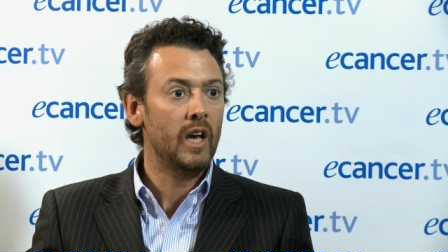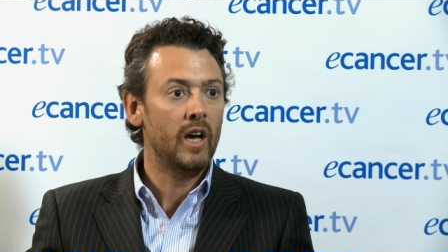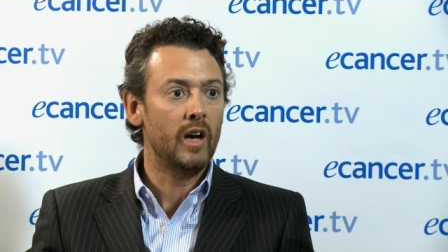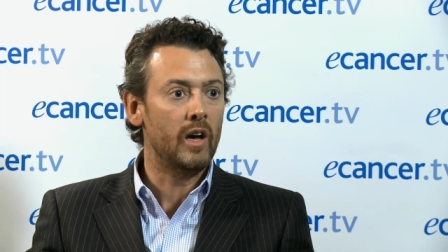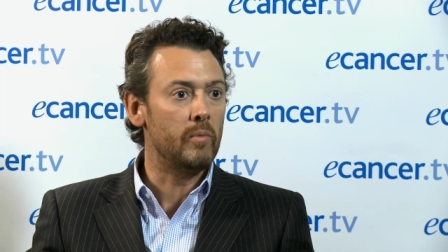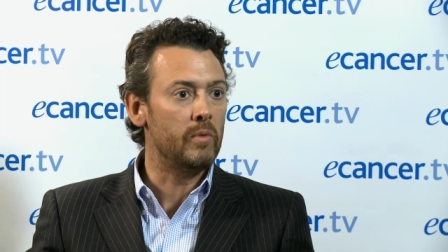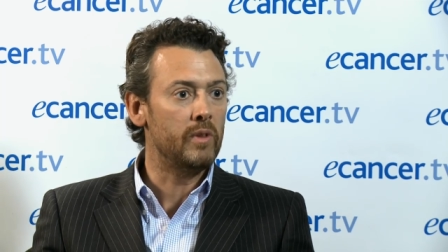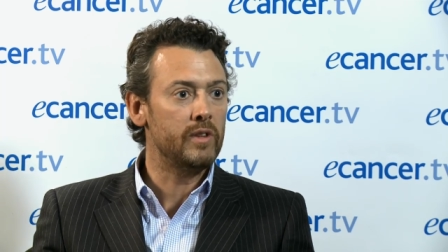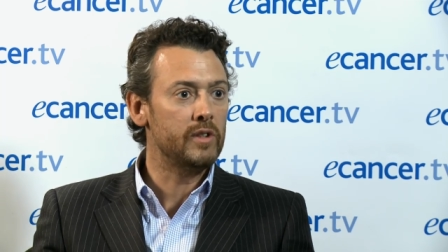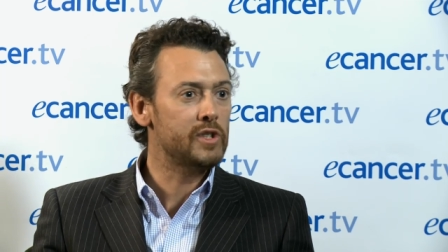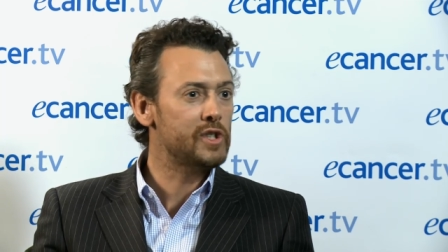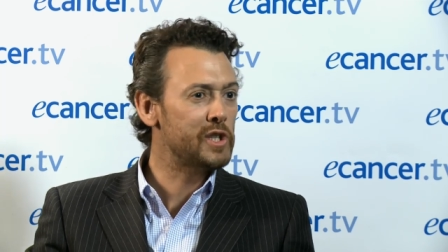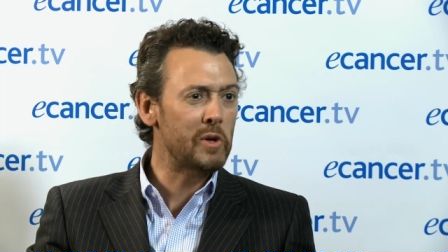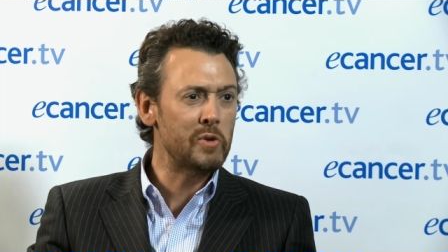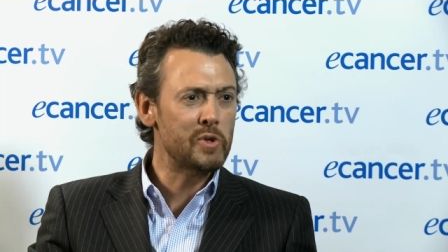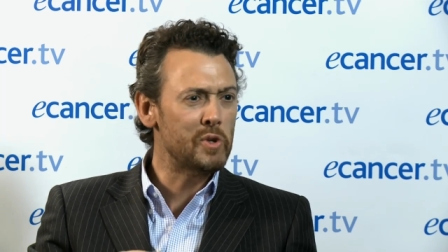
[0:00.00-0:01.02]
um,
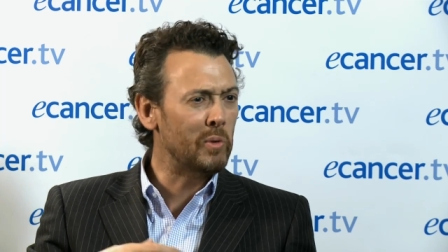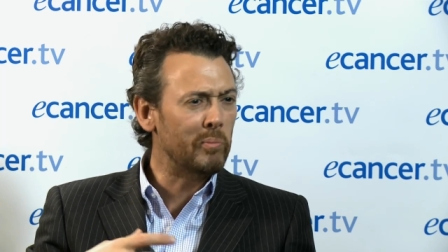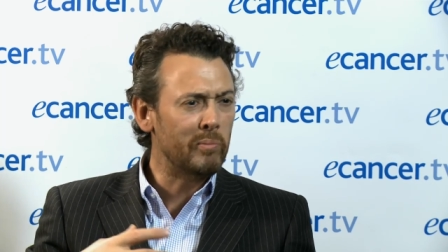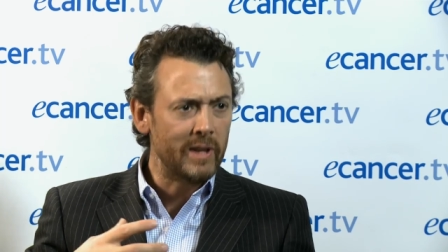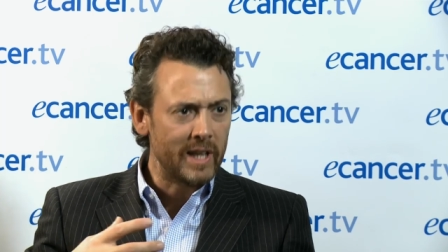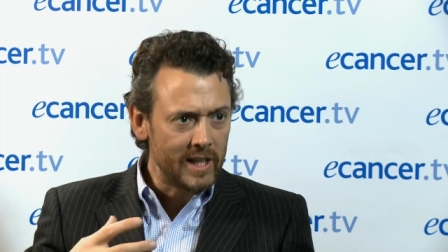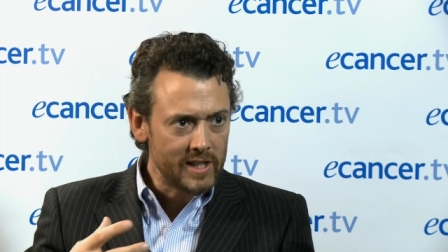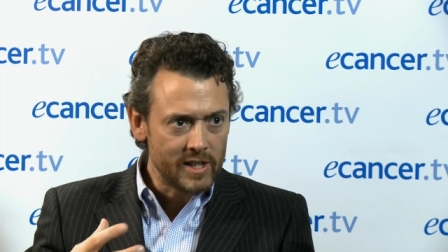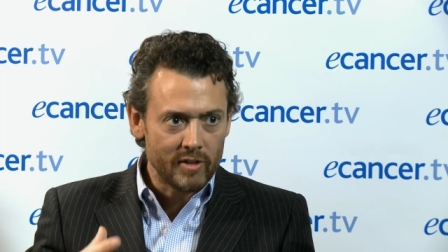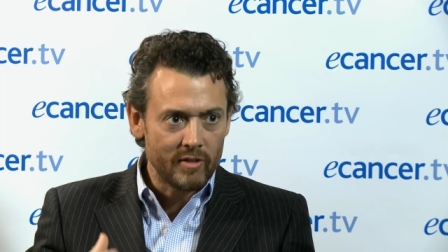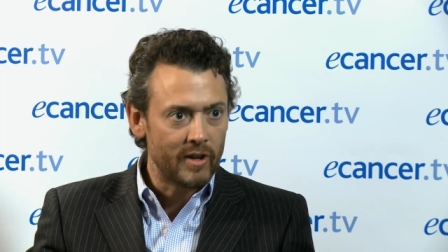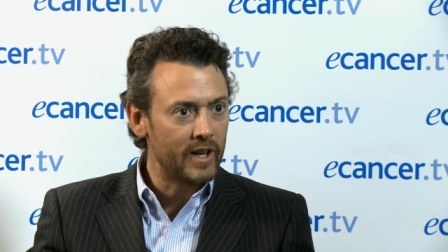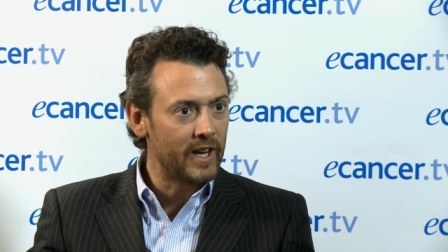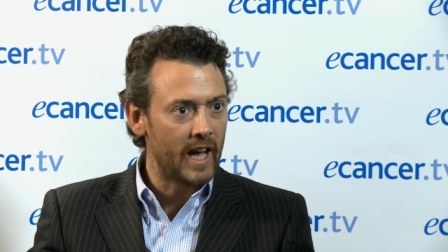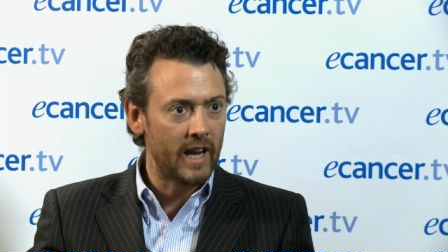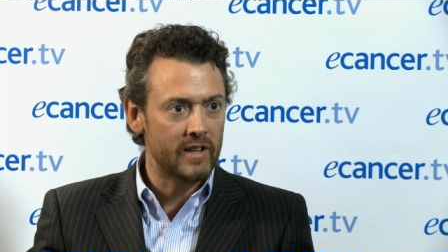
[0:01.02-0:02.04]
social media
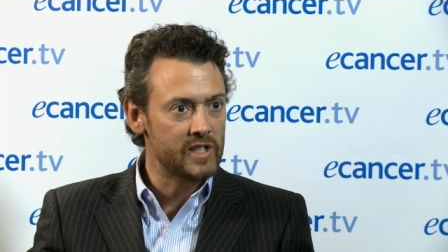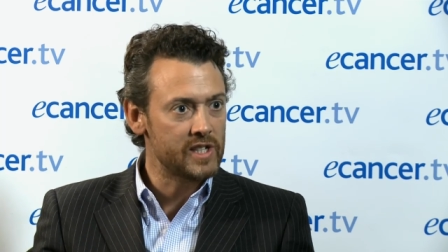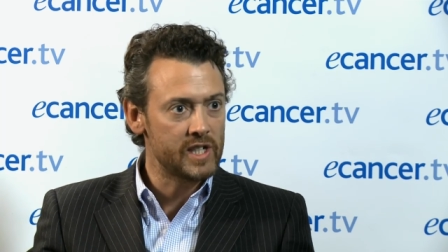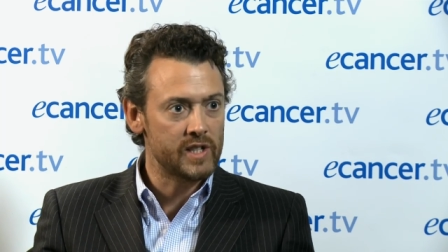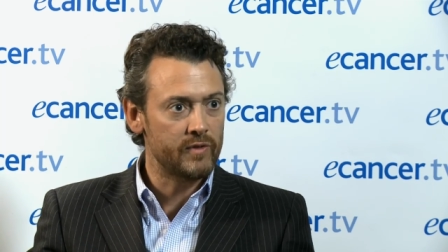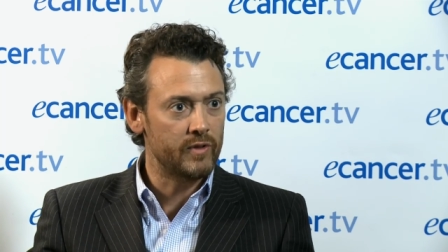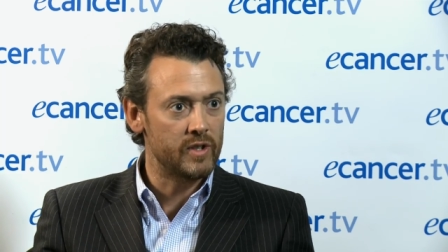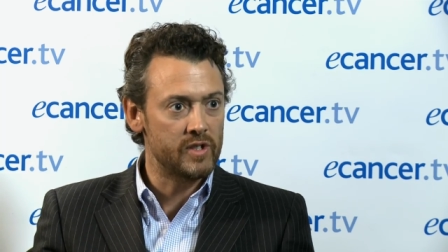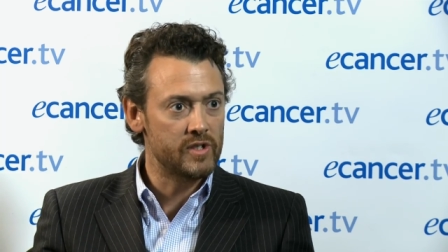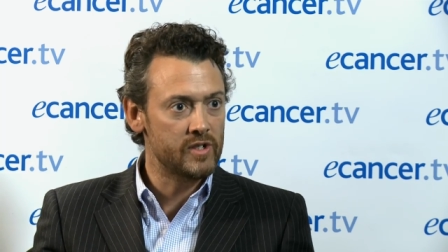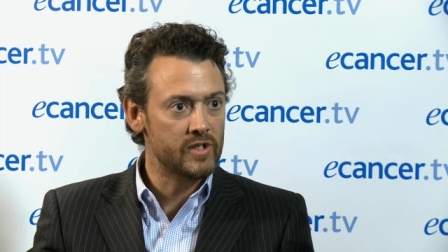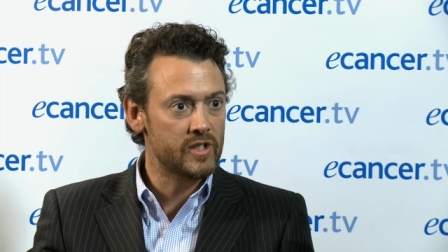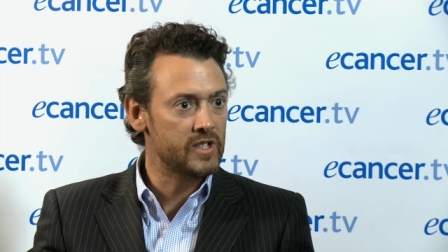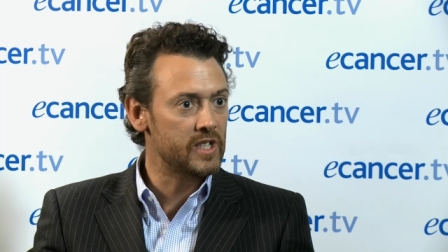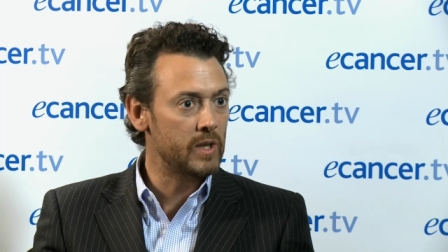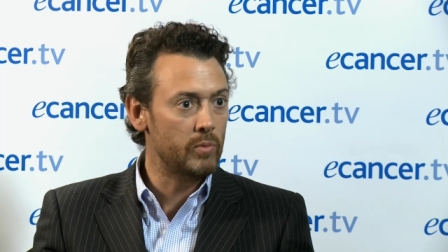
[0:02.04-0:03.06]
analysis, for instance, to
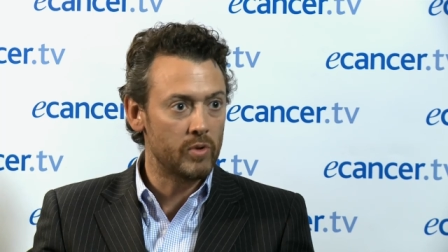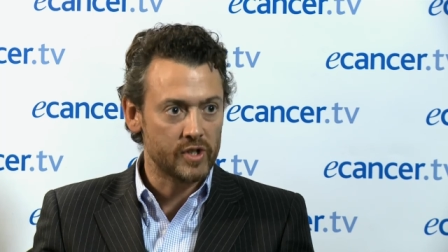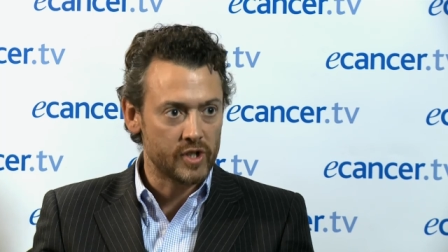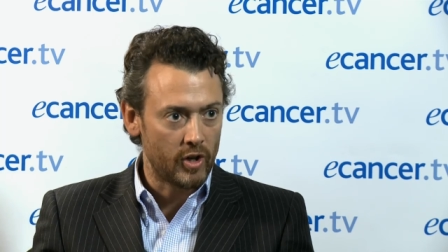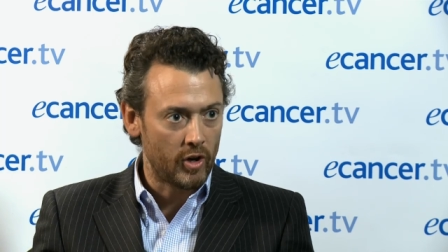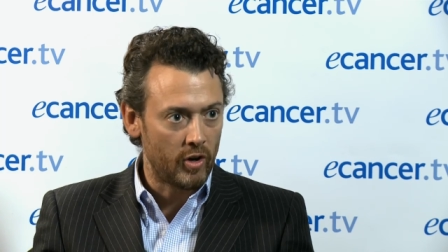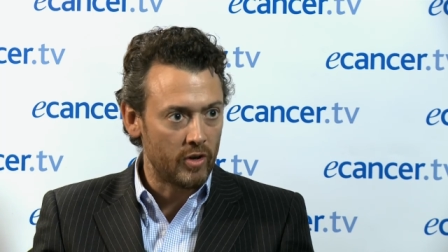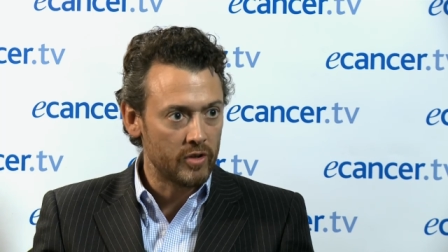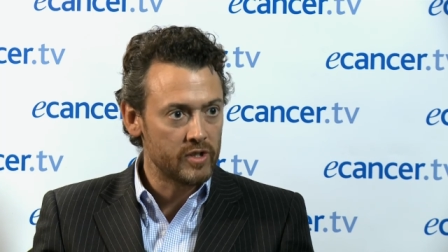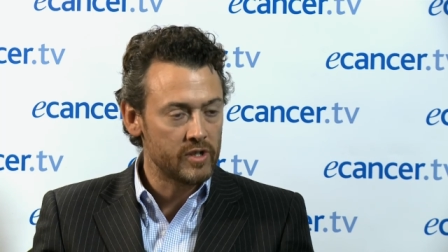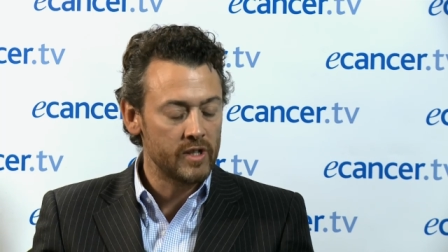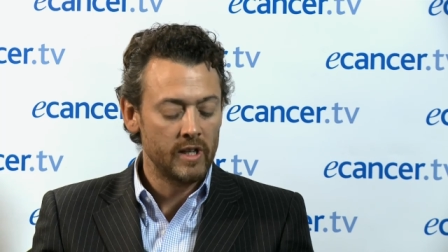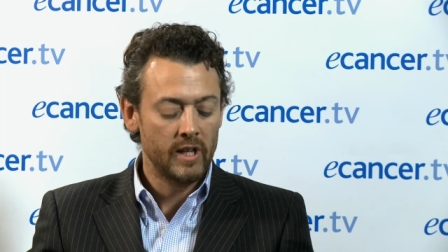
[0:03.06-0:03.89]
see what's hot.